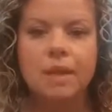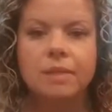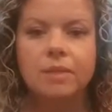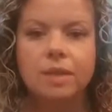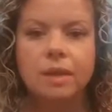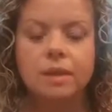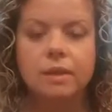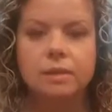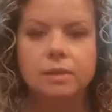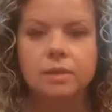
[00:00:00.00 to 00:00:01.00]
The thing
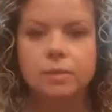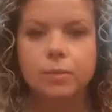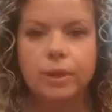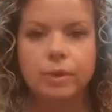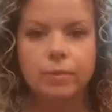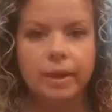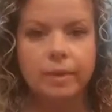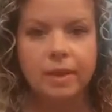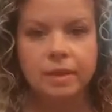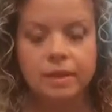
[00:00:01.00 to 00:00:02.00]
is we don't
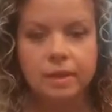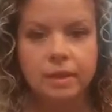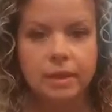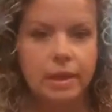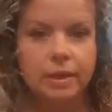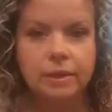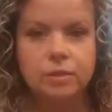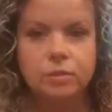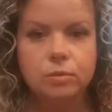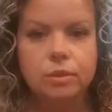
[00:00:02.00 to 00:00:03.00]
recommend that you get it any
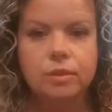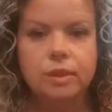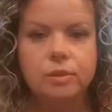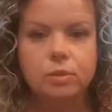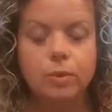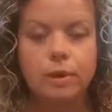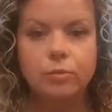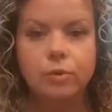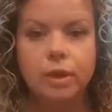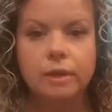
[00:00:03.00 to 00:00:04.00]
sooner than
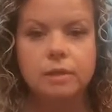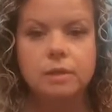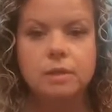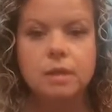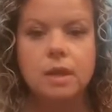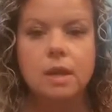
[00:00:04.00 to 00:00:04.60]
12 weeks.